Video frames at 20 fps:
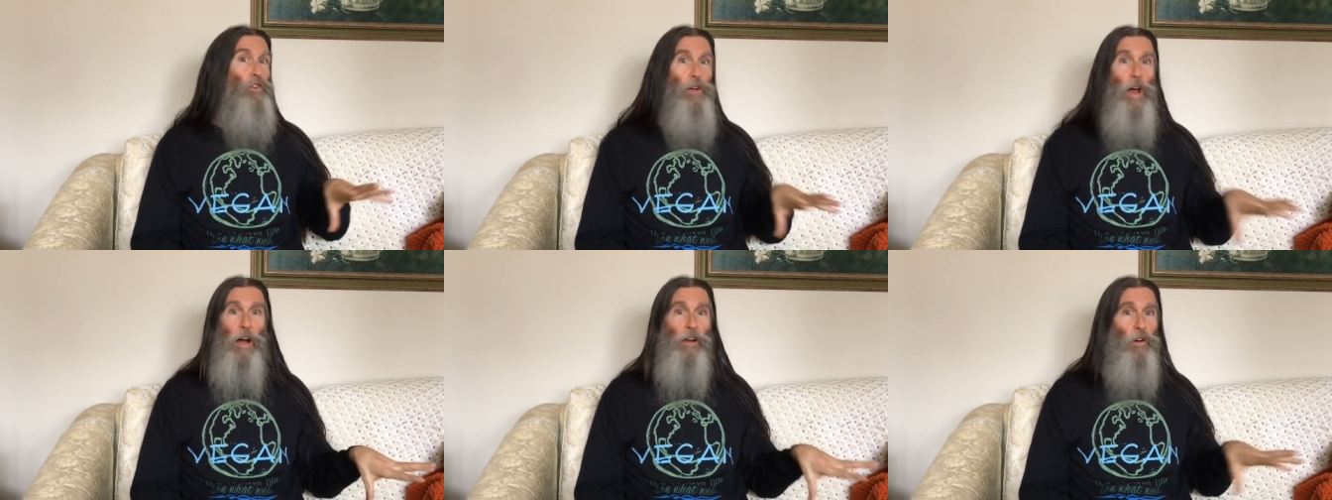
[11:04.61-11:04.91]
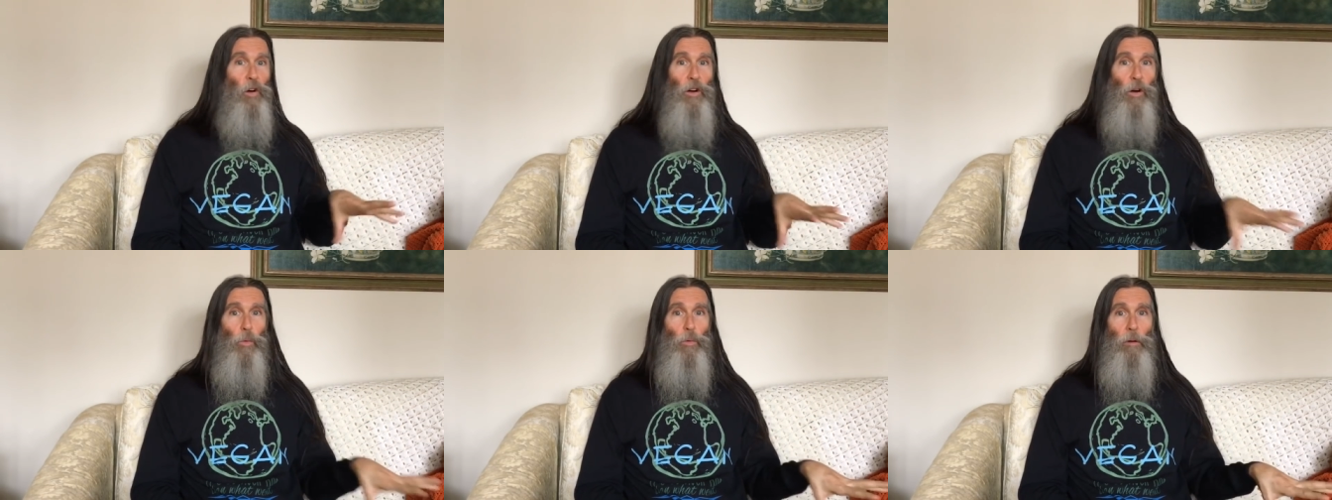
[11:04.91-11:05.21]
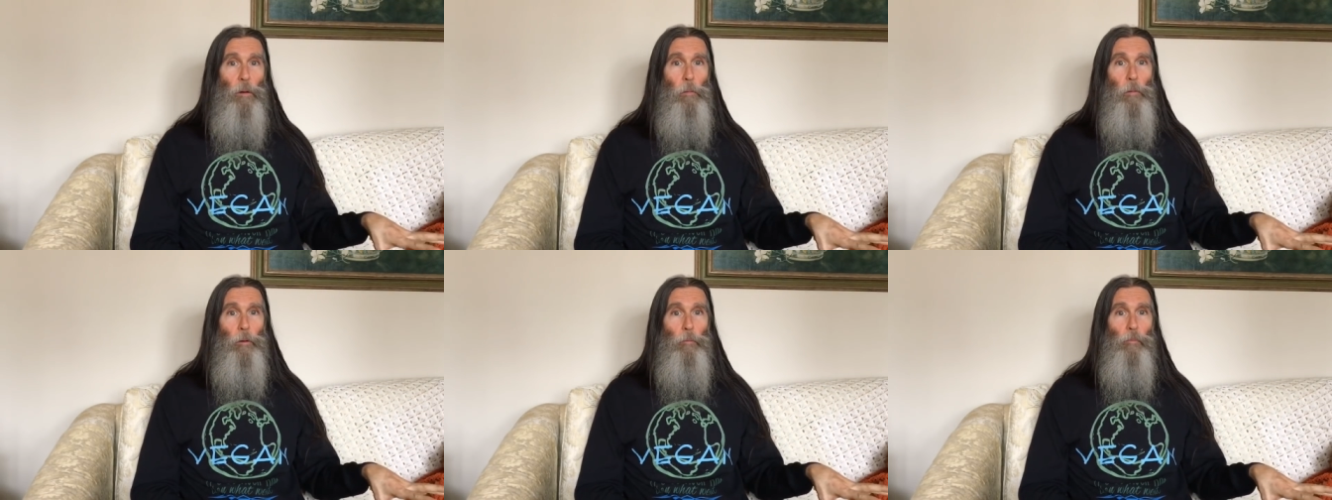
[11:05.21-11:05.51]
You're not going to
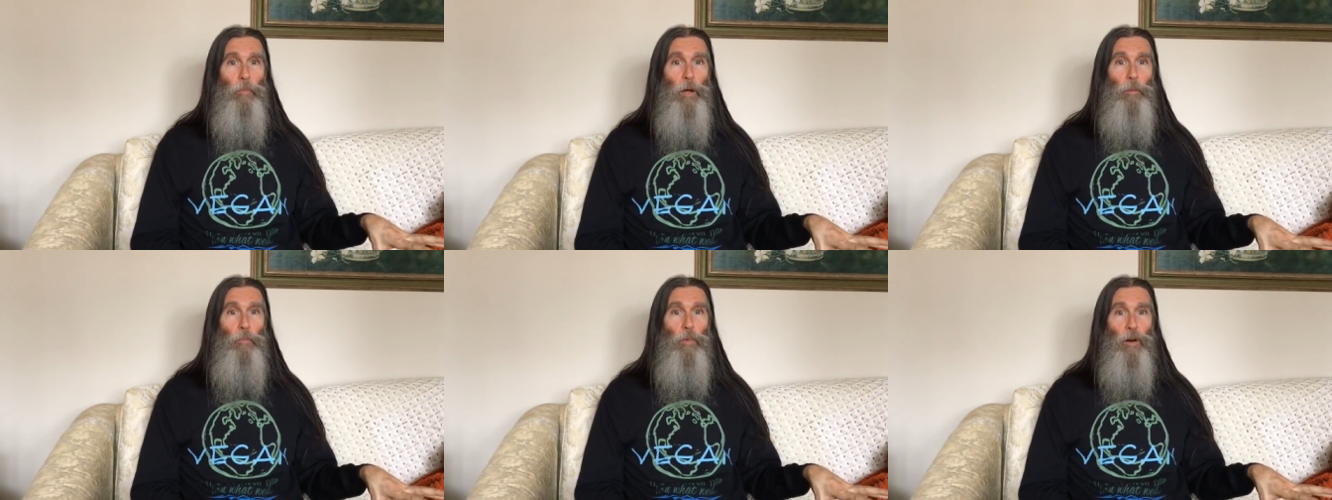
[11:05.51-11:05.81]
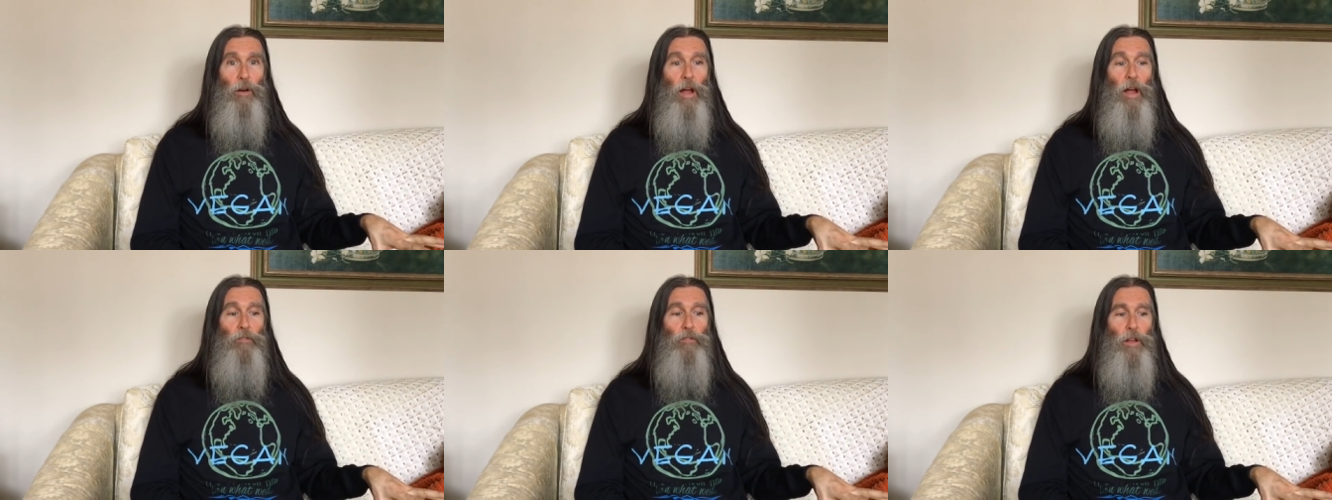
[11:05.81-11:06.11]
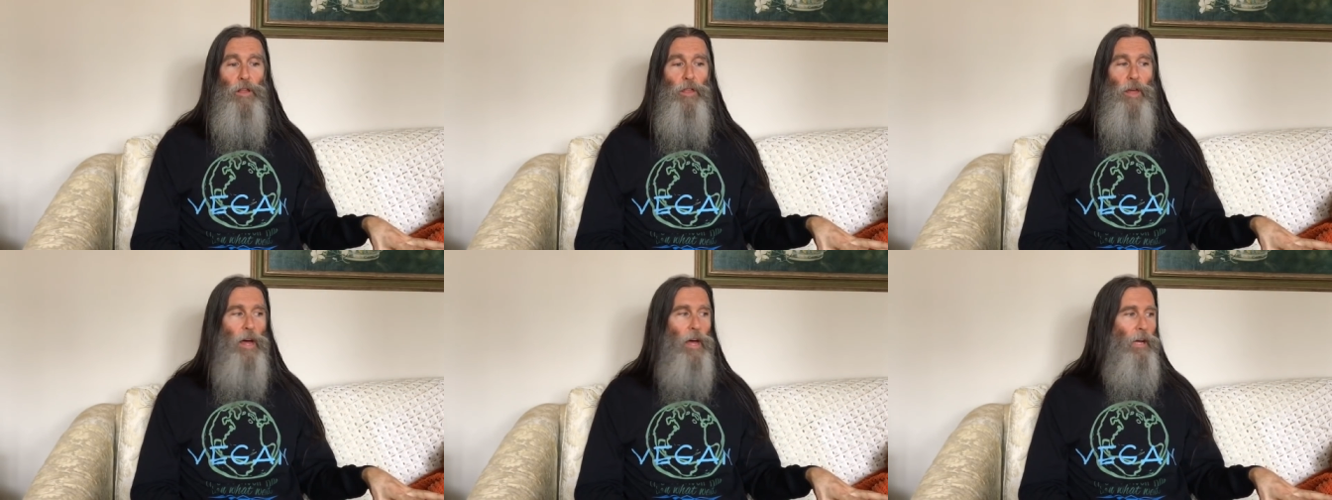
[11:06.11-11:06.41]
remember
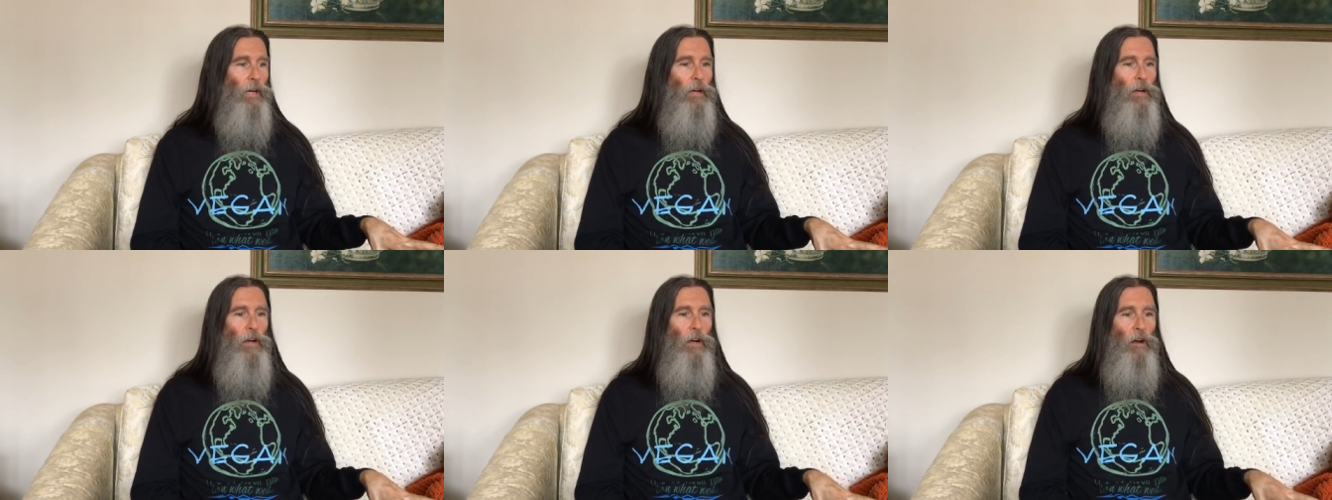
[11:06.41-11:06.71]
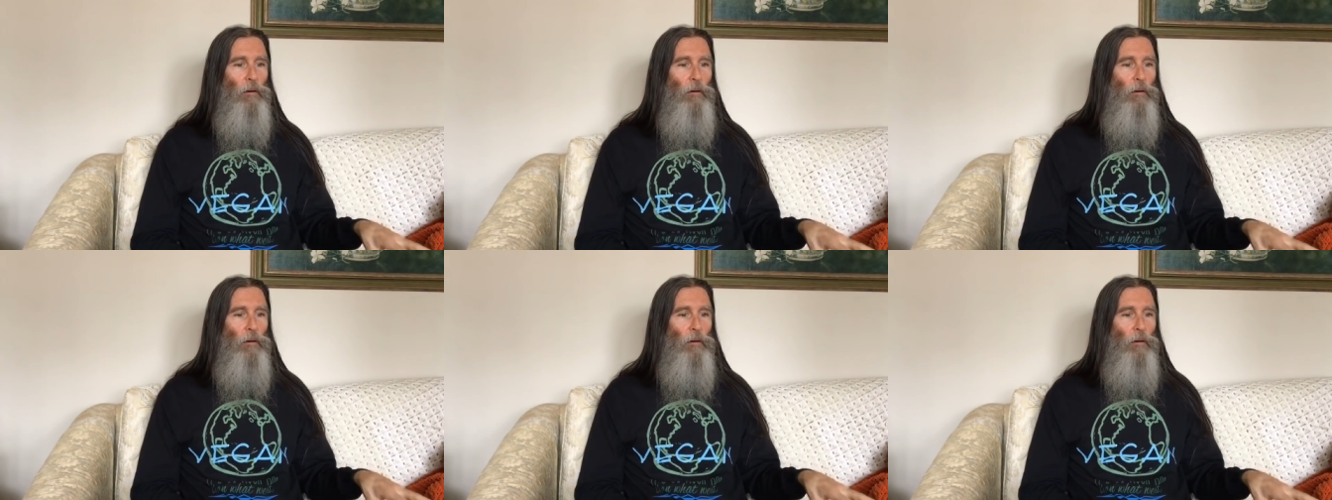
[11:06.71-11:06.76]
everything.